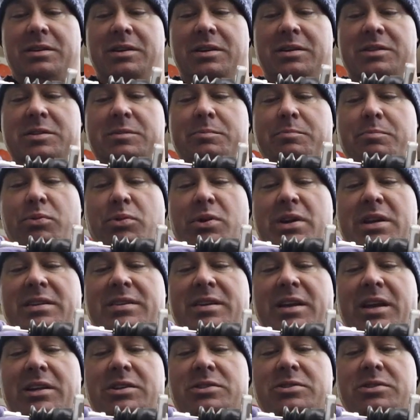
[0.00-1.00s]
it's
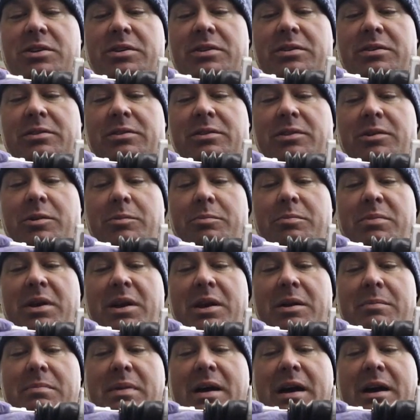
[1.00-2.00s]
pre-tensioned a little
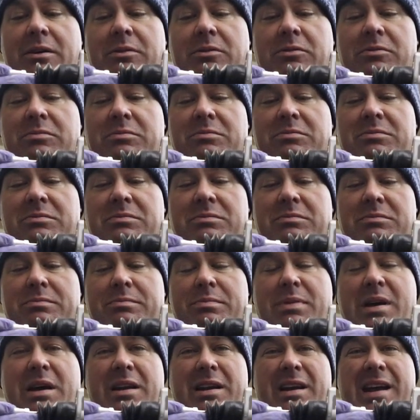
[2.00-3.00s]
bit, about
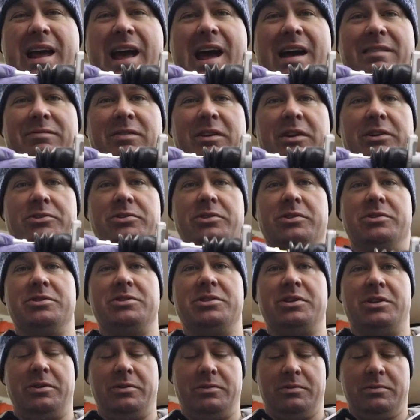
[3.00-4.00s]
about a half inch or
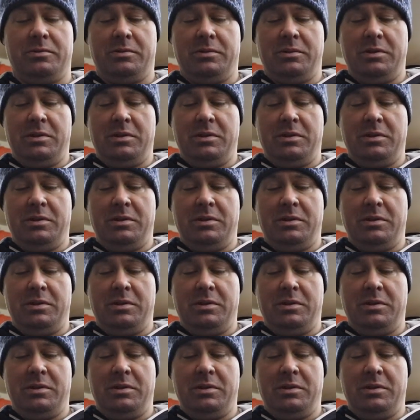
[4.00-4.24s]
so,